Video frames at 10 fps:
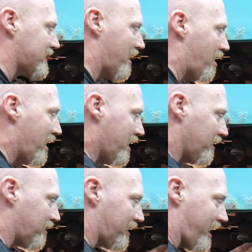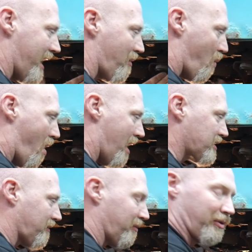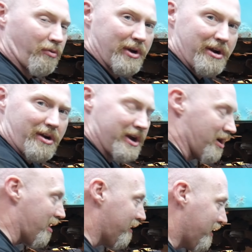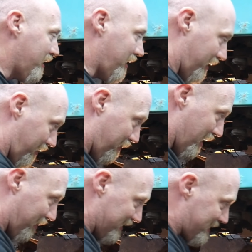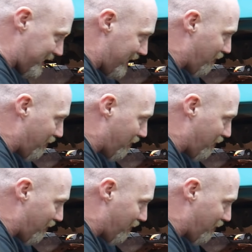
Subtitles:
So you can kind of watch from the rear here, and you'll be able to see